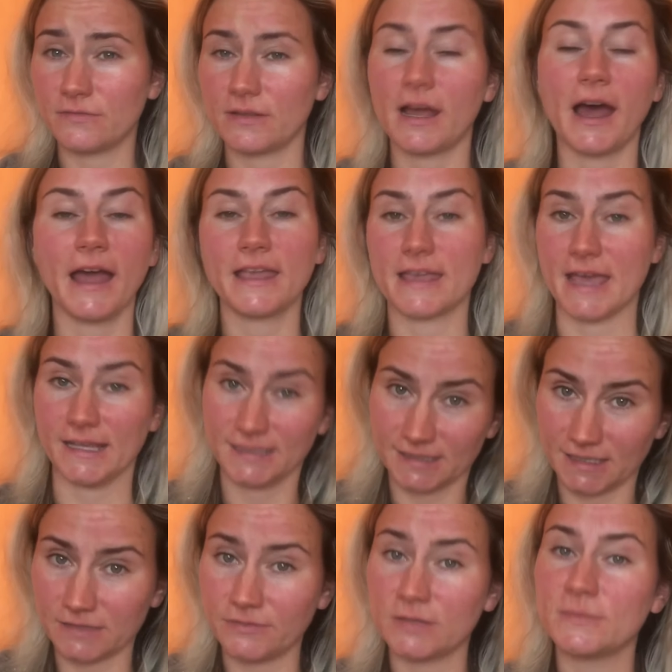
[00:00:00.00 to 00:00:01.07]
I guess
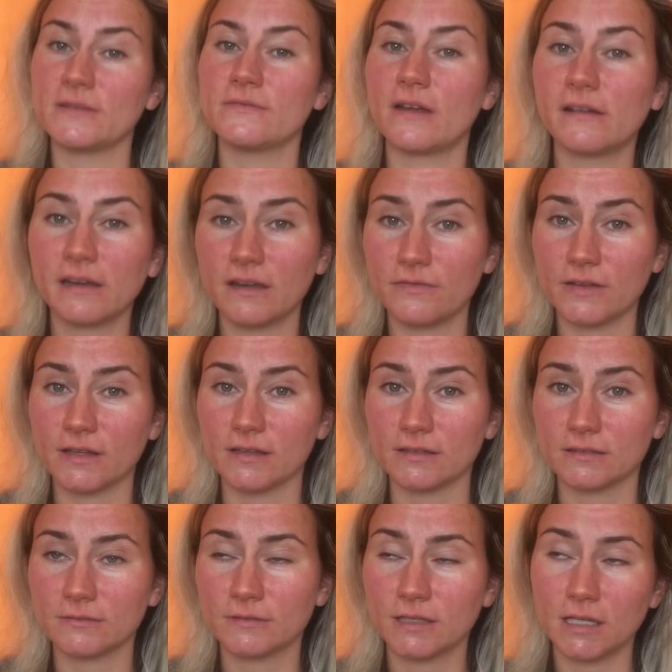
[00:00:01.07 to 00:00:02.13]
it will be very
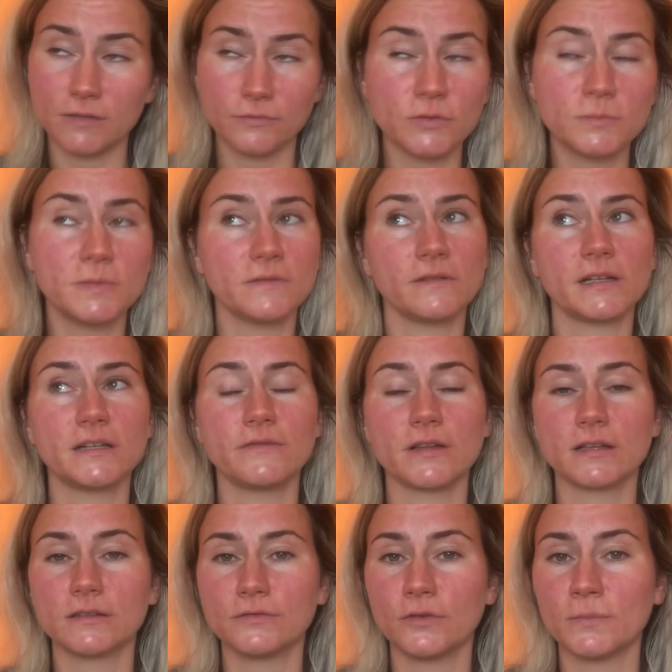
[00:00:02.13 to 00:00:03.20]
difficult. It would be very
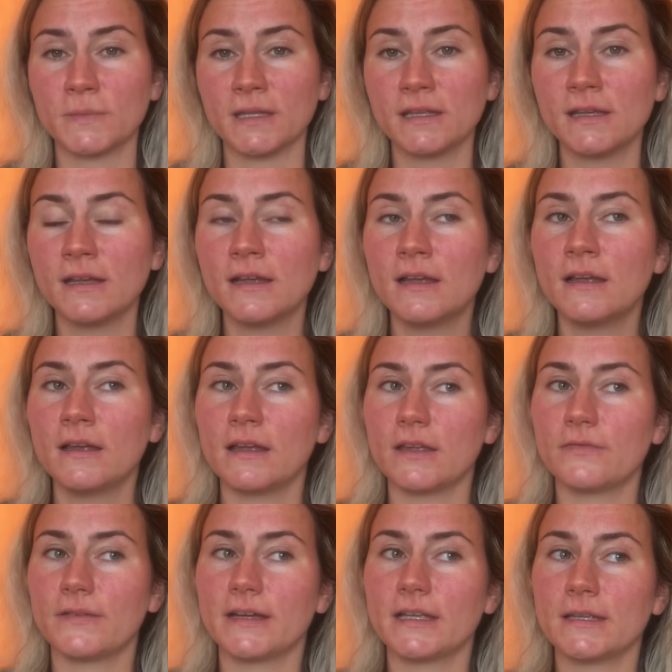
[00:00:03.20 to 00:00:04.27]
difficult for me
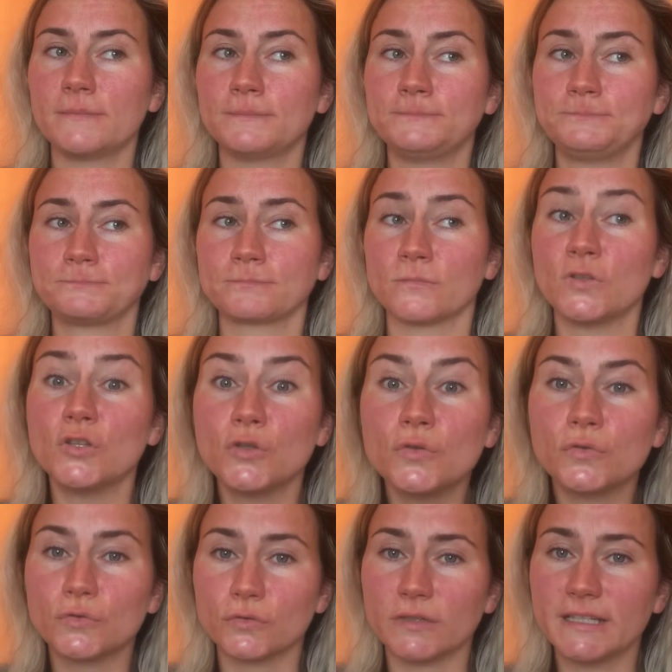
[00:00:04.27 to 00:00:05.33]
if I'm
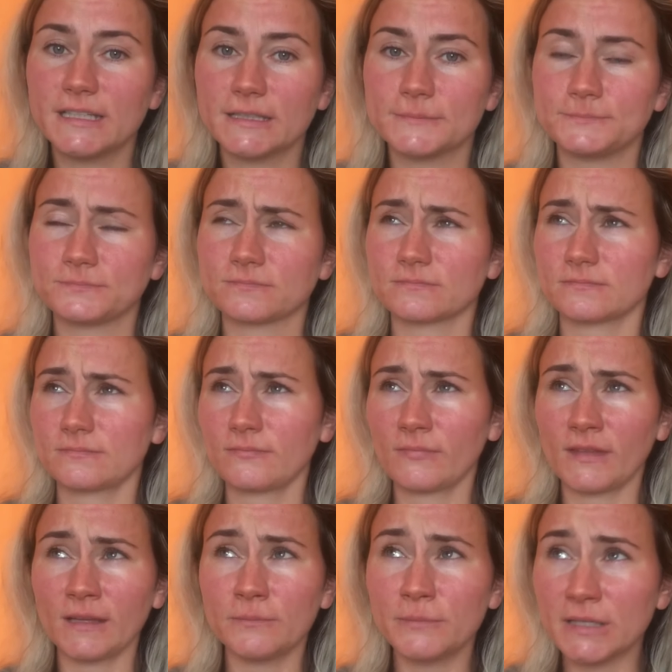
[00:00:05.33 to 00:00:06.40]
new to it,
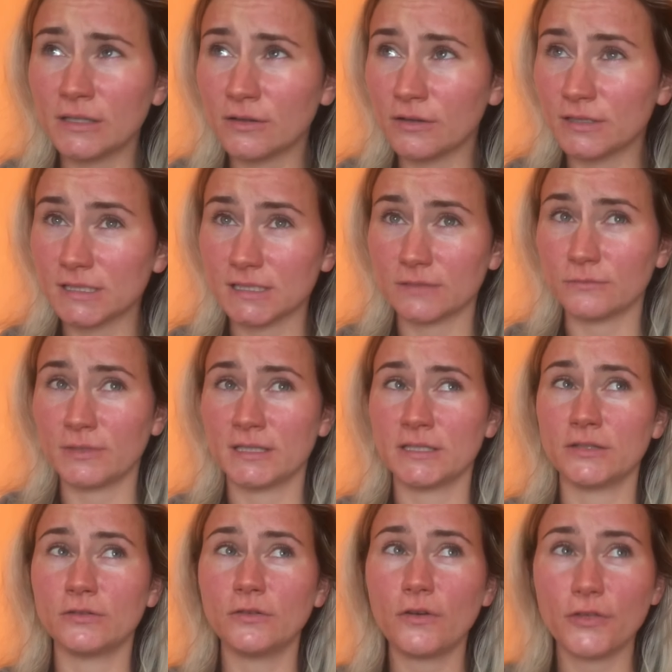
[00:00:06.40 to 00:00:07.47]
because when
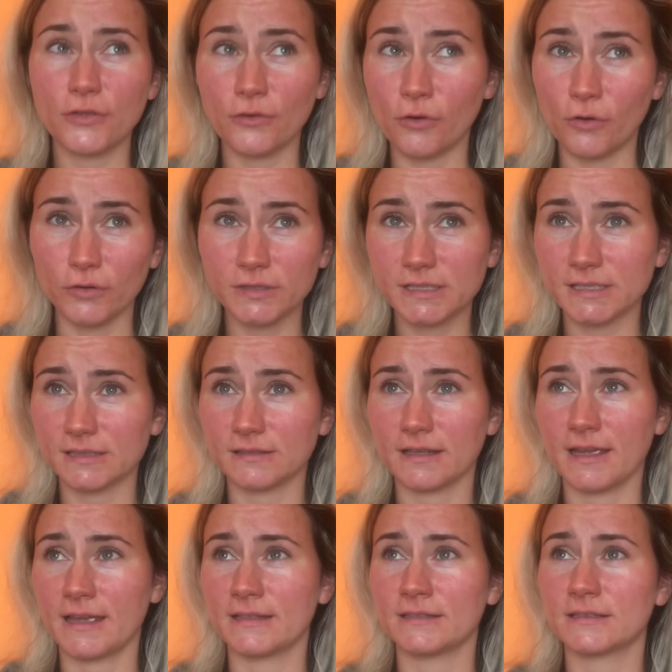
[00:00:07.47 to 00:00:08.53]
your thoughts
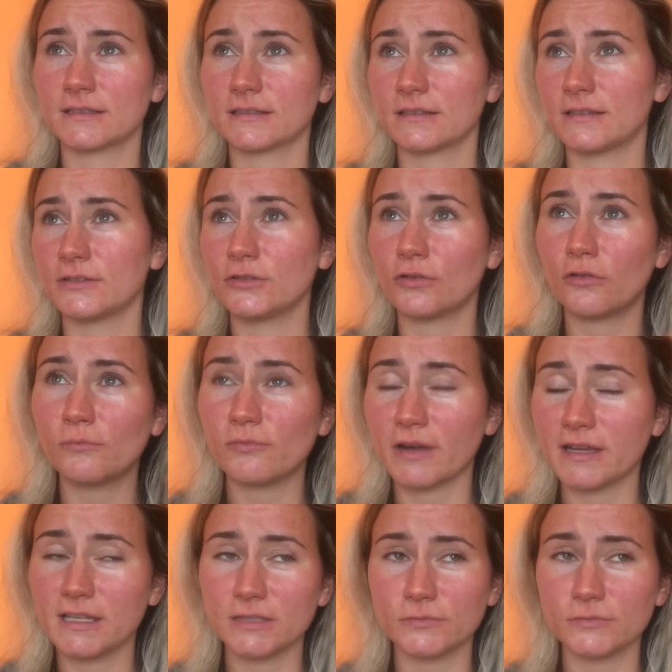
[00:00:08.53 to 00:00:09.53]
and your brain is